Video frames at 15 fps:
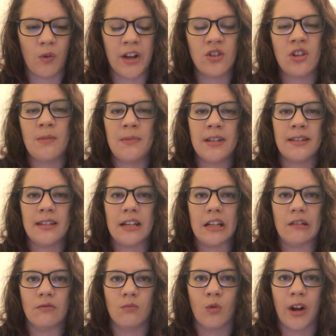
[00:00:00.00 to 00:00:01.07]
is she
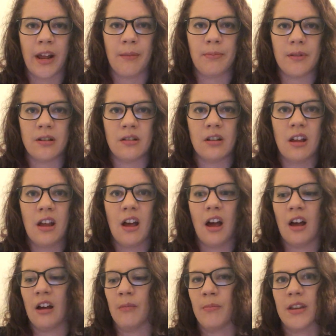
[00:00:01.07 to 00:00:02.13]
missing? What happened?
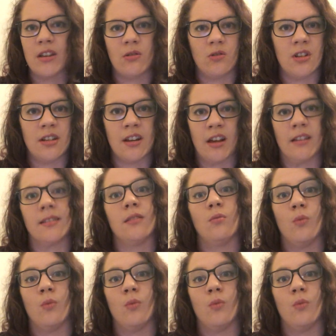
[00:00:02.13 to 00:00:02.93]
Is she dust?